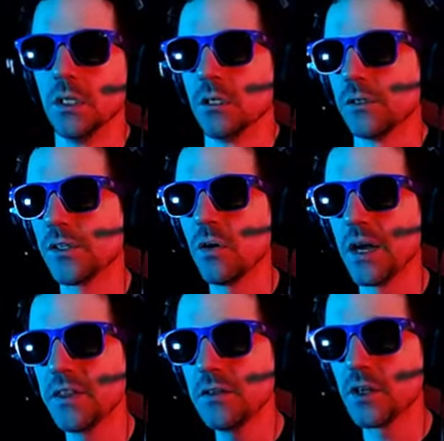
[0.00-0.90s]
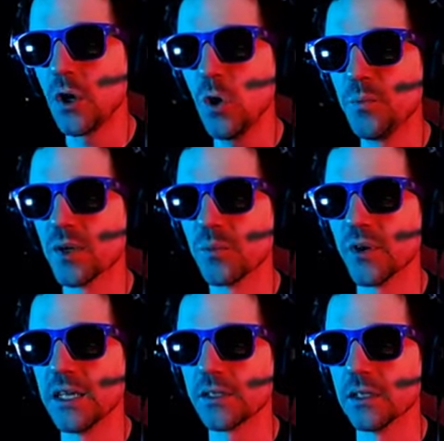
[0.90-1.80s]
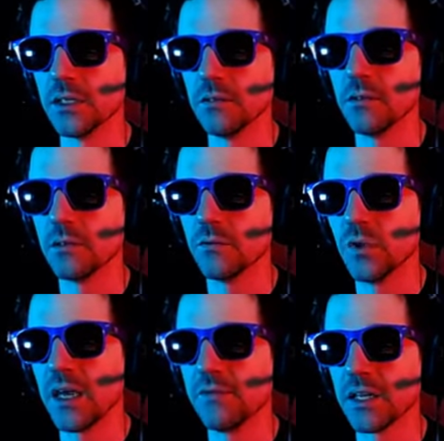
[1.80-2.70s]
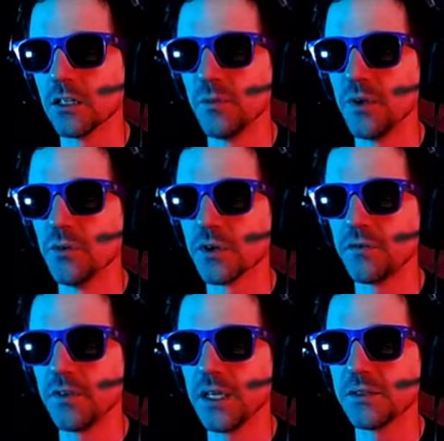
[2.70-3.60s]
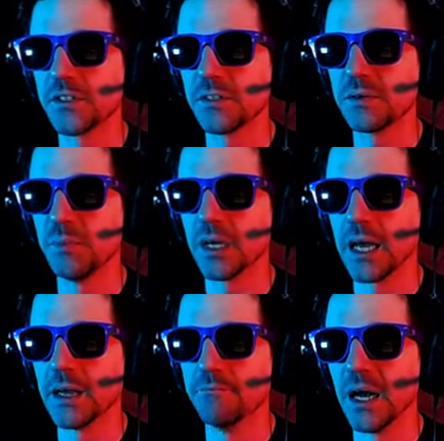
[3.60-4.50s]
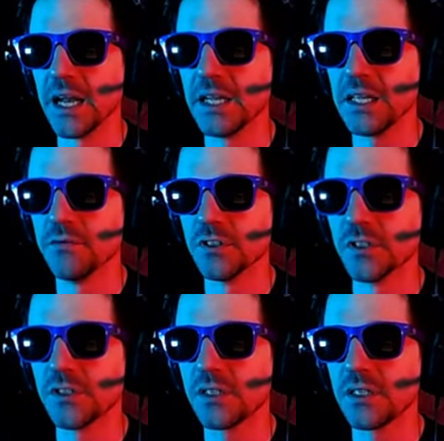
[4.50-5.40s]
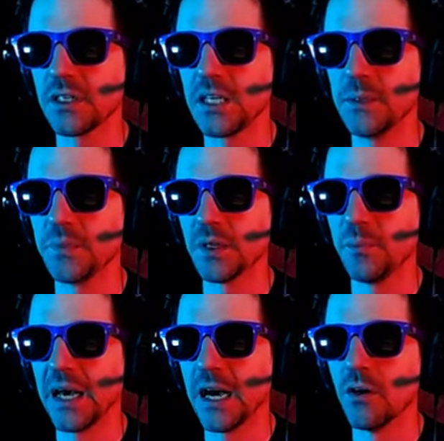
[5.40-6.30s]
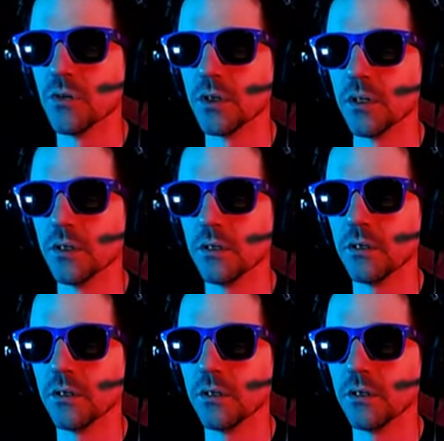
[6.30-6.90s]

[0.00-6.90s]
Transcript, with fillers: So I think the Cobra bracelet will have like a little bit more defense, but I might even just keep the power